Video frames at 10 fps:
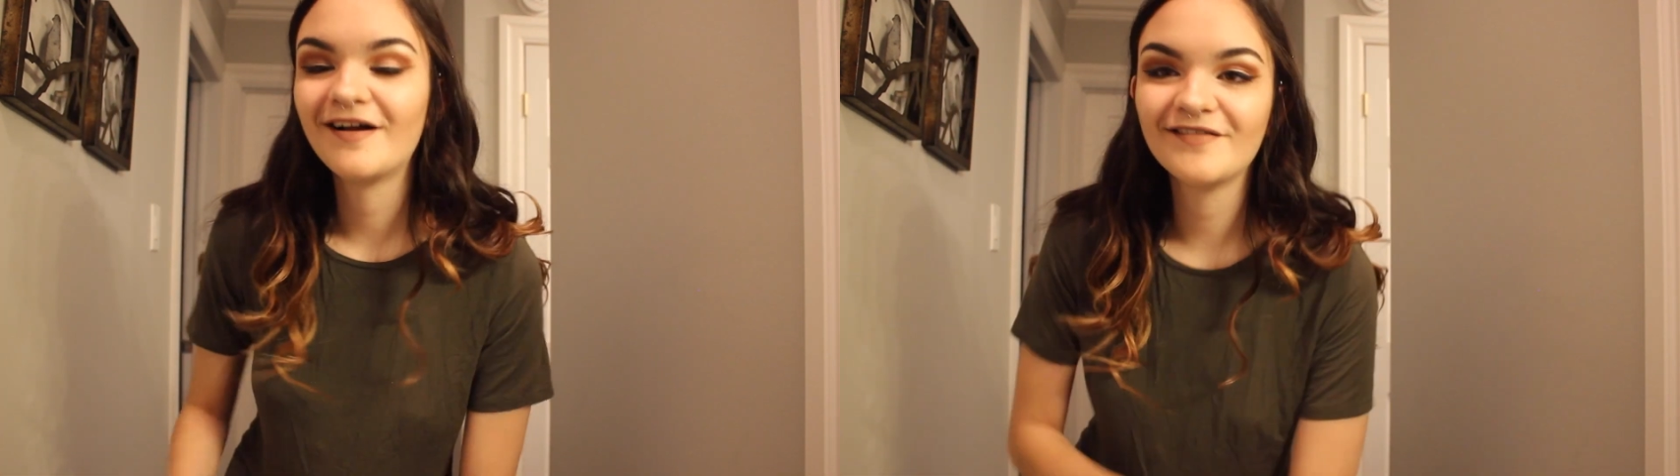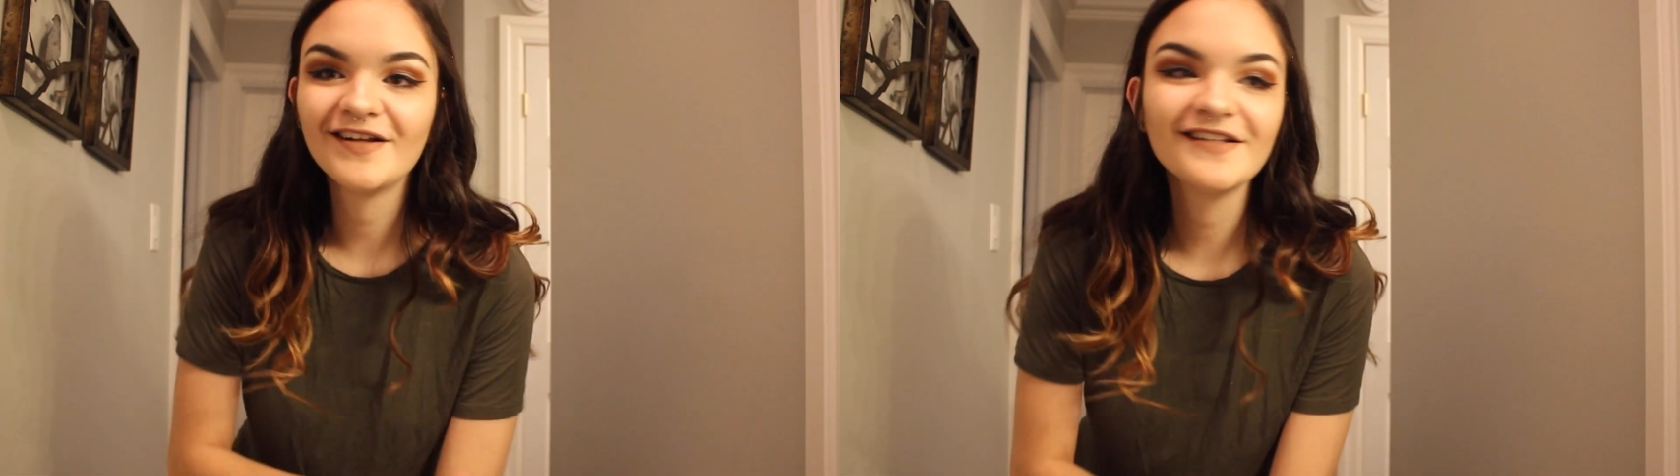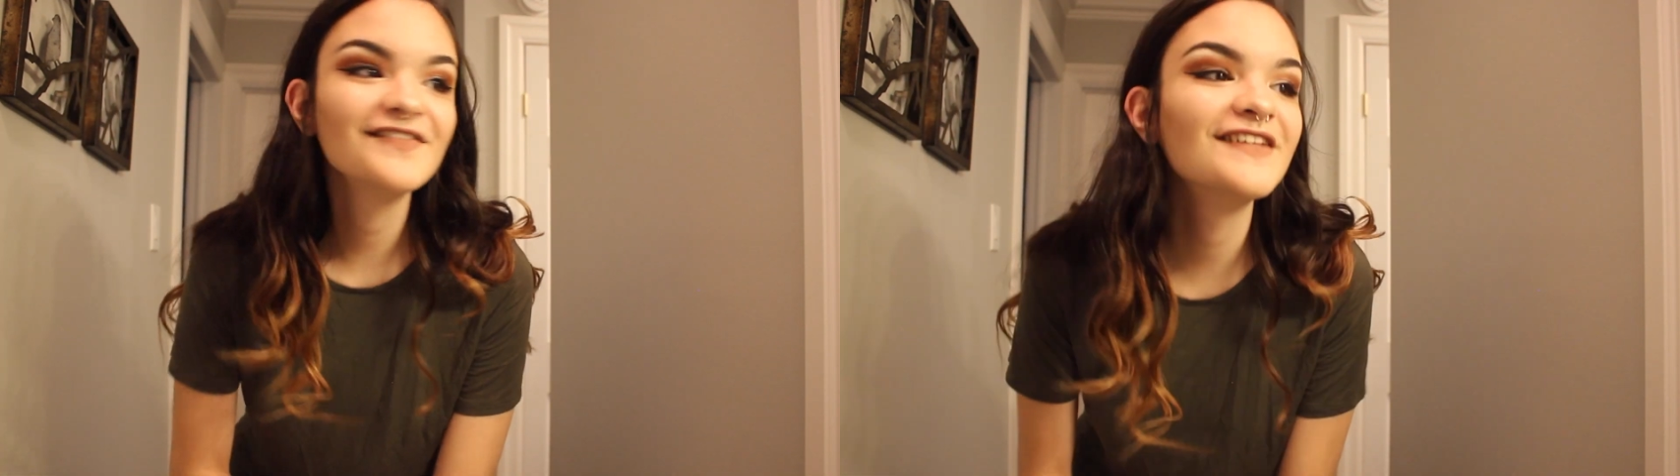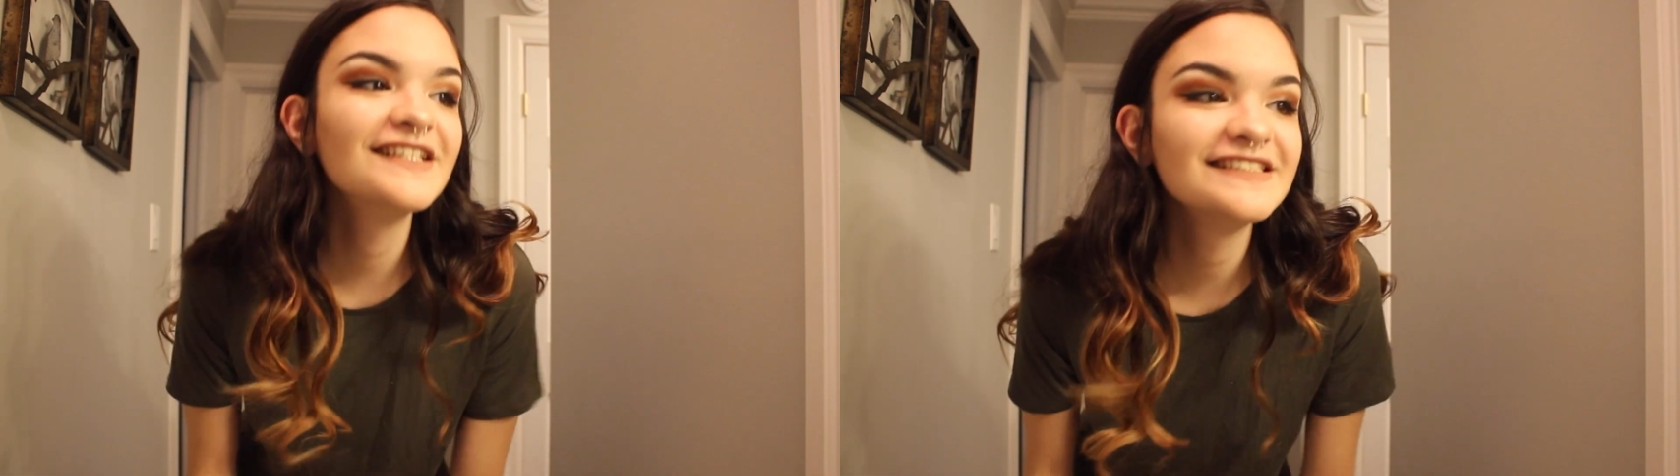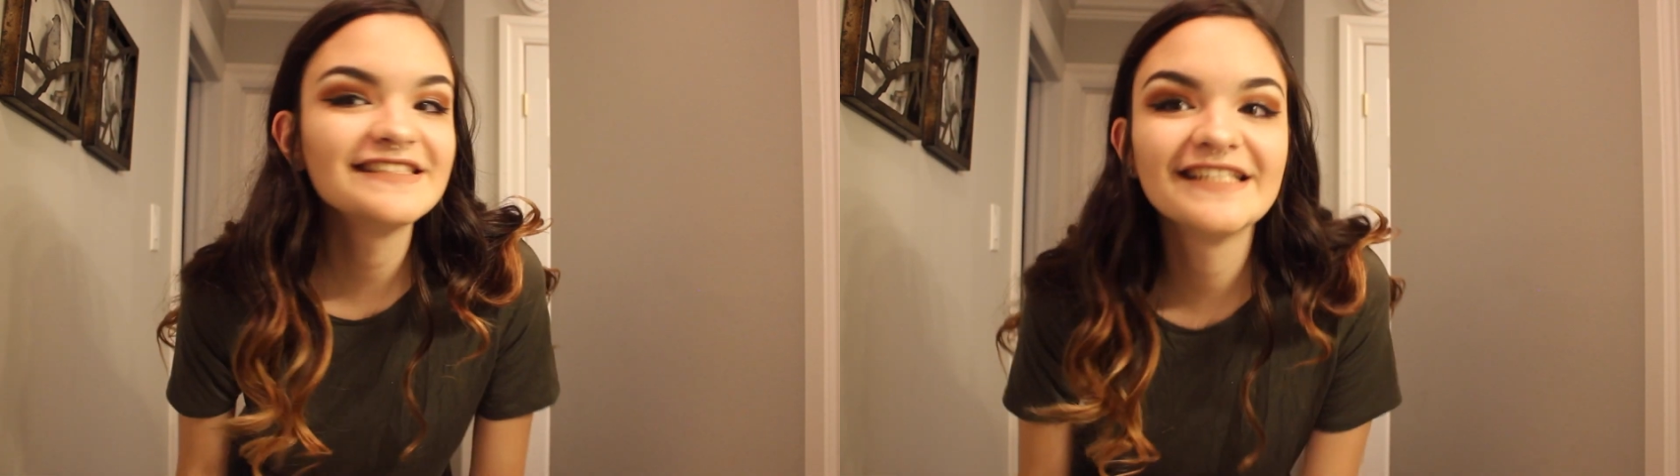of all of
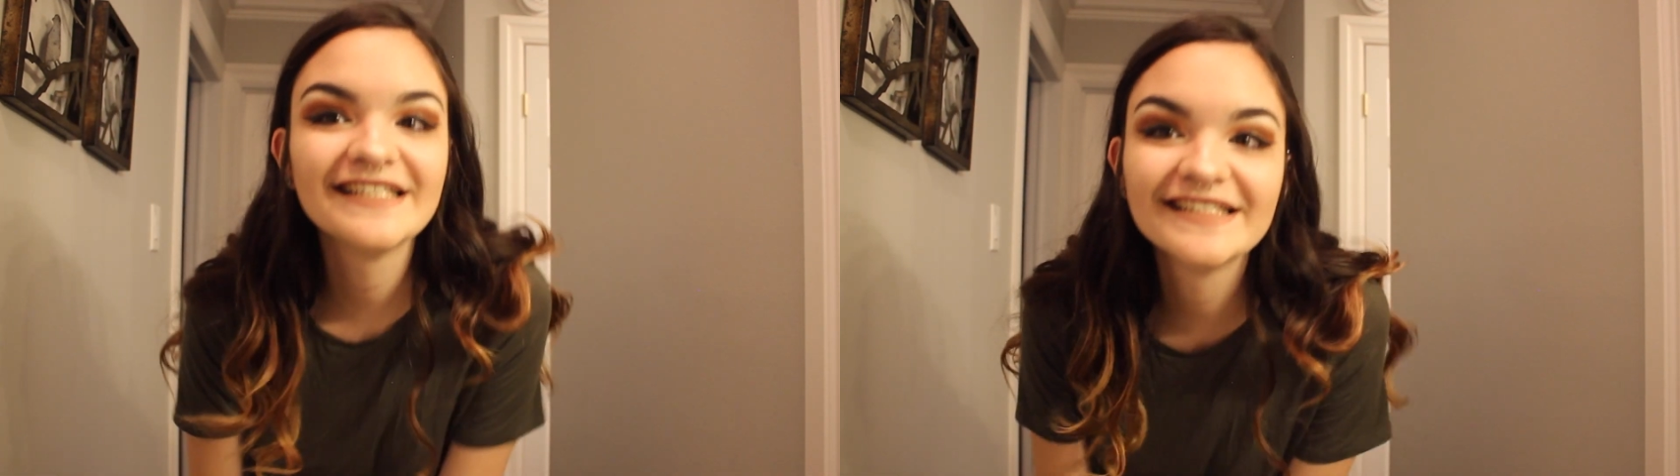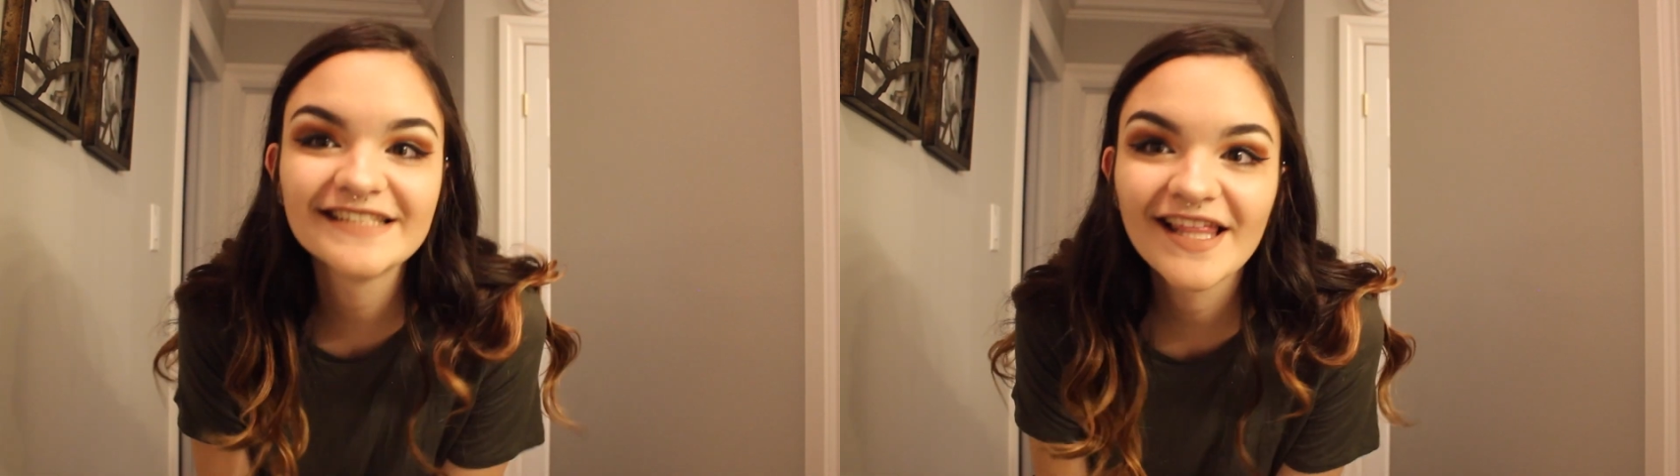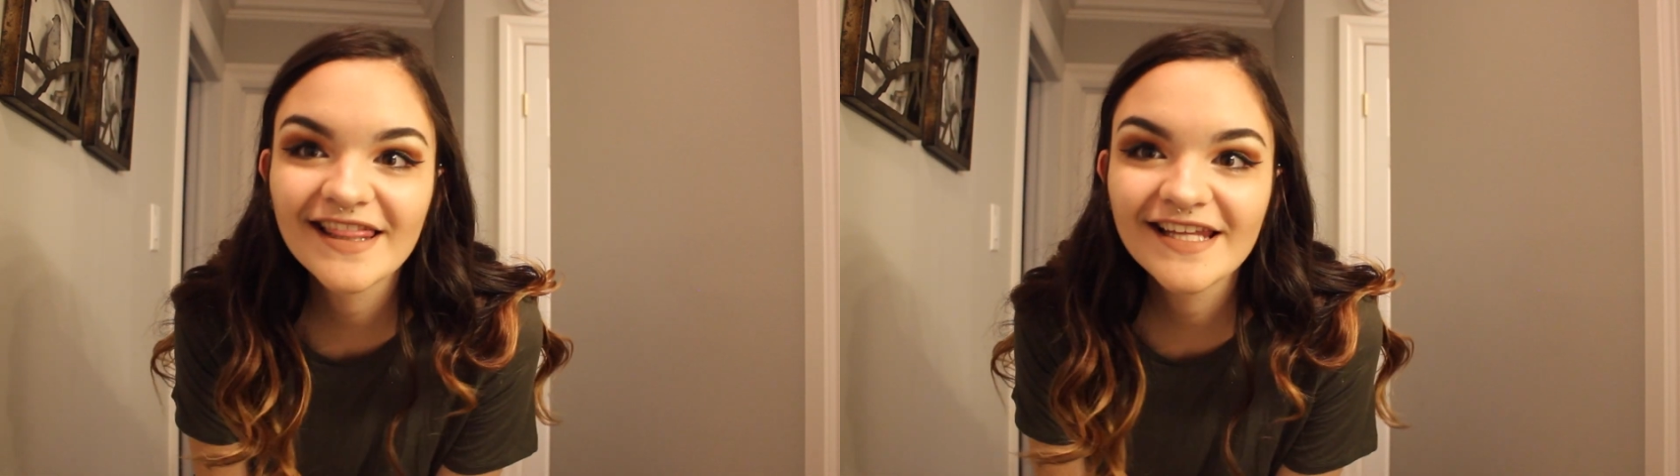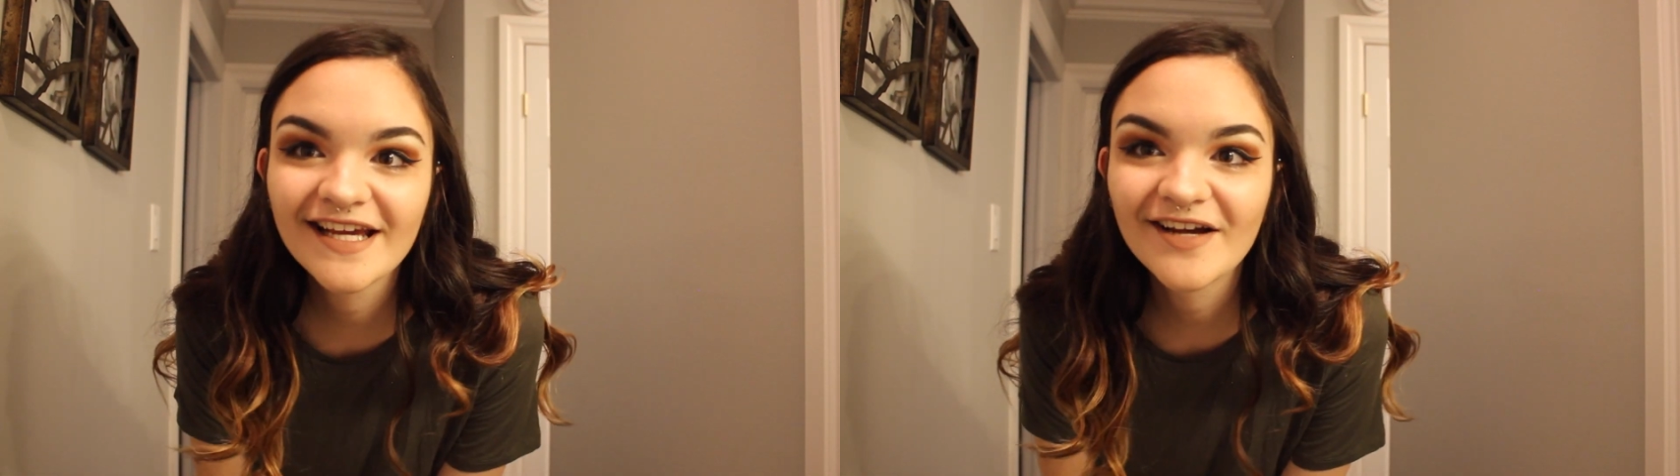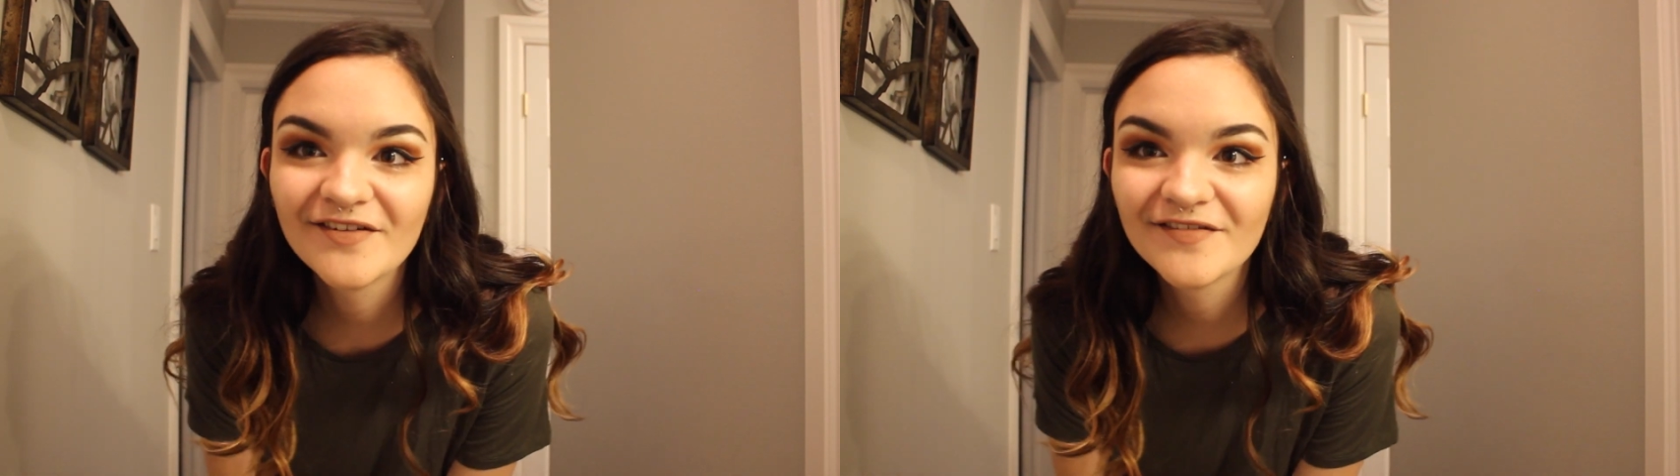this is
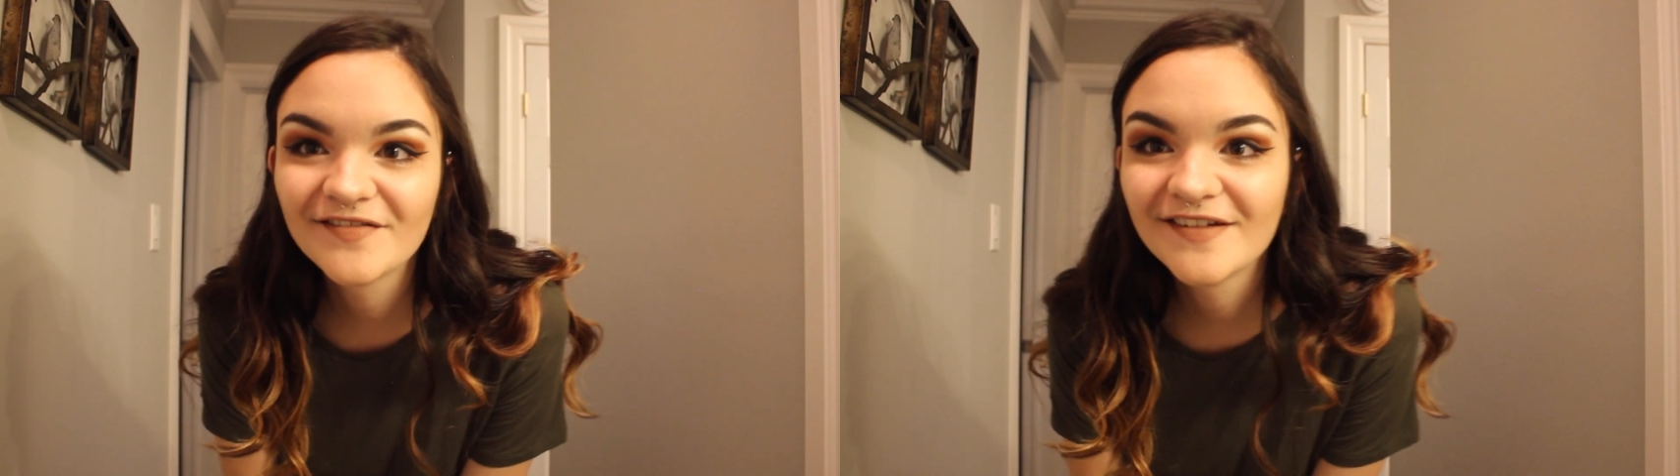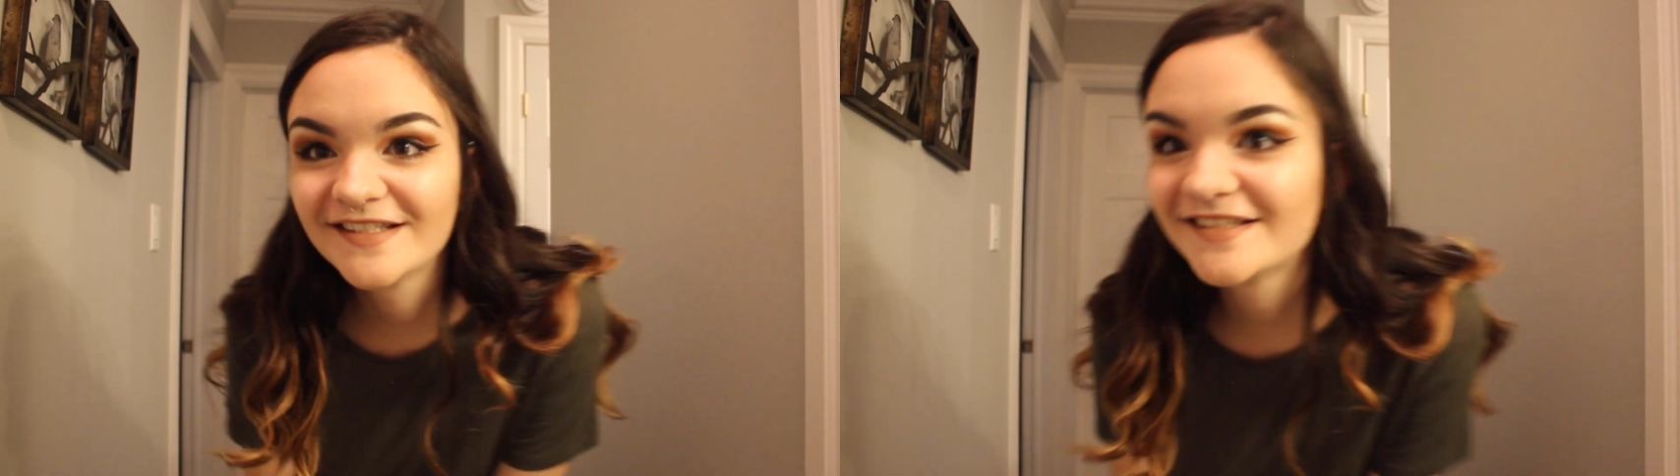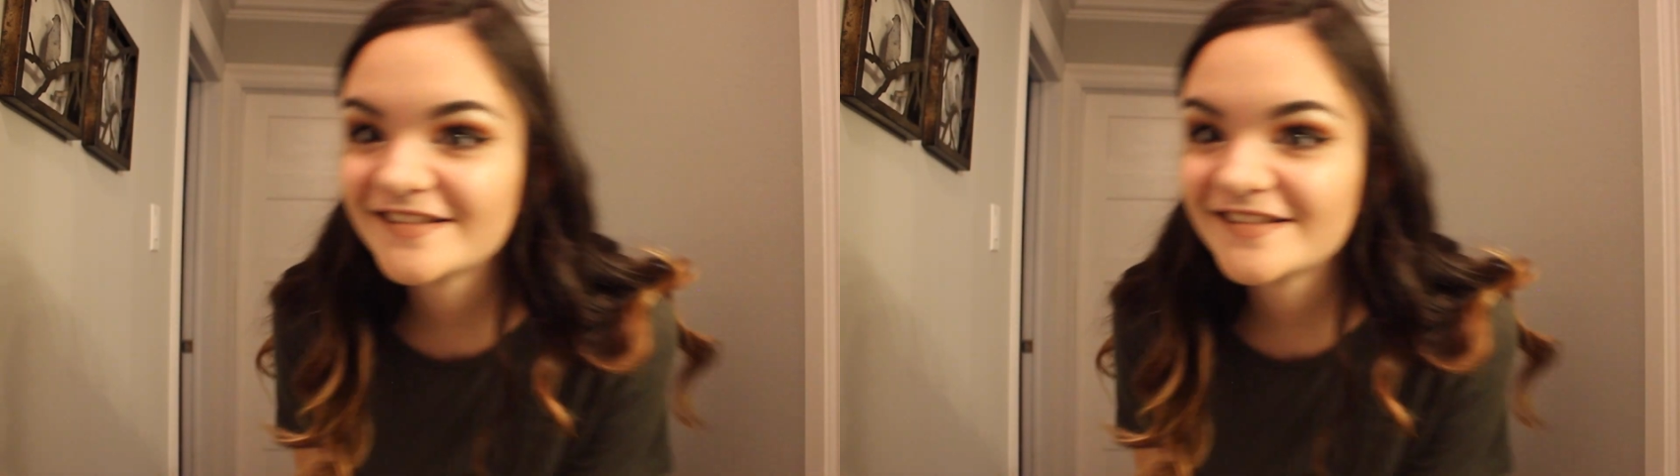the outfit.